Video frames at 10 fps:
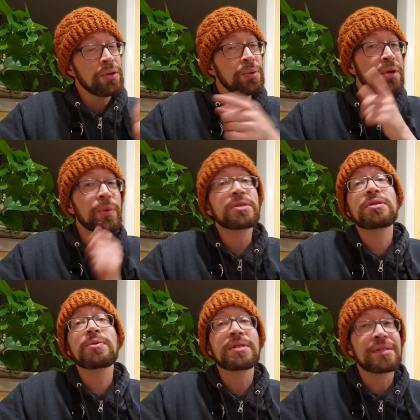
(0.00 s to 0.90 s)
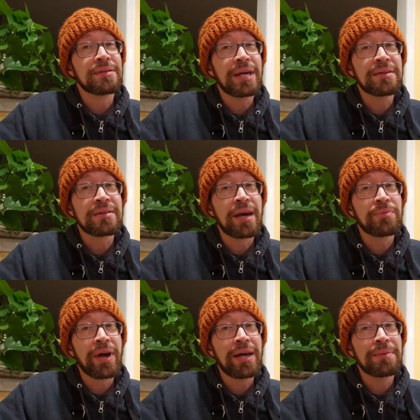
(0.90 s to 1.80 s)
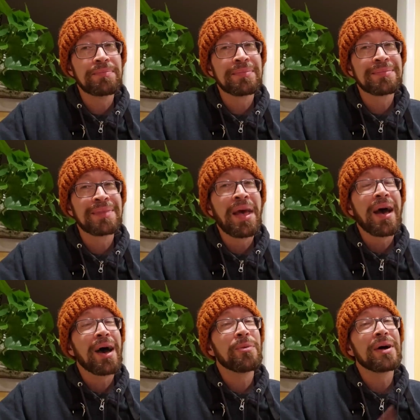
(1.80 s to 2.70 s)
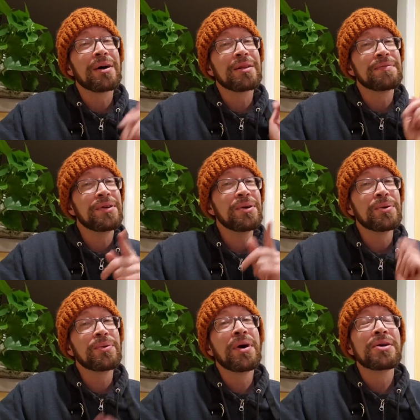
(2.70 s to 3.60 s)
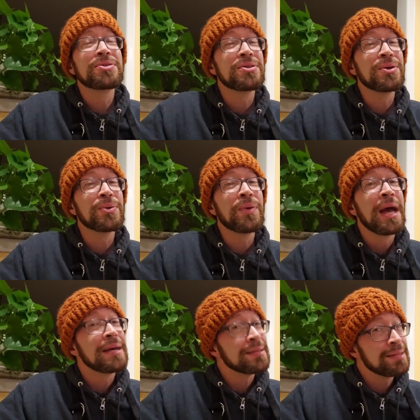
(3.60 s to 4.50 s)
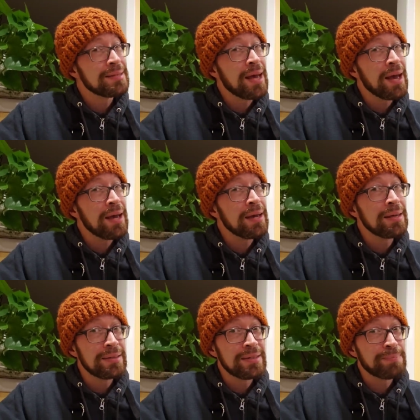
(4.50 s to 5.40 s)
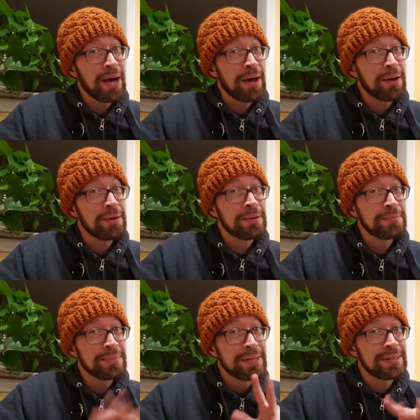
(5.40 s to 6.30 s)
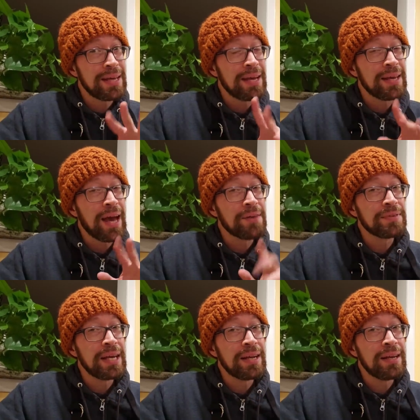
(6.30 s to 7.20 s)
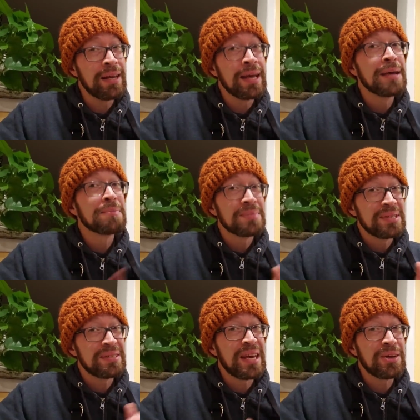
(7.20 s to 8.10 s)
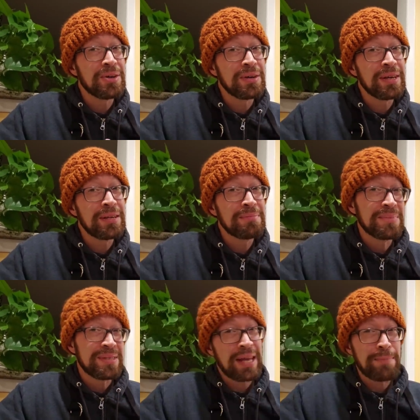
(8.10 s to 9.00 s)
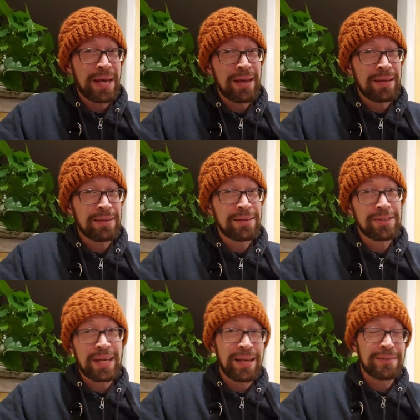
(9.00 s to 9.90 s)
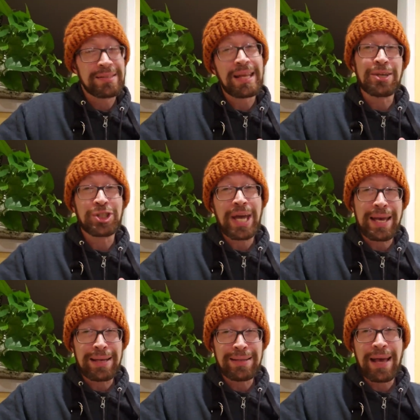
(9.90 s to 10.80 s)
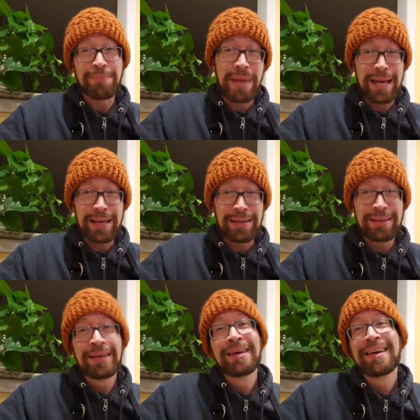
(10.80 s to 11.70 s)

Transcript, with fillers: you know what to do until next time, right? I want all of you to stay inspired, stay caffeinated, stay cooking, stay baking, stay shaking and making,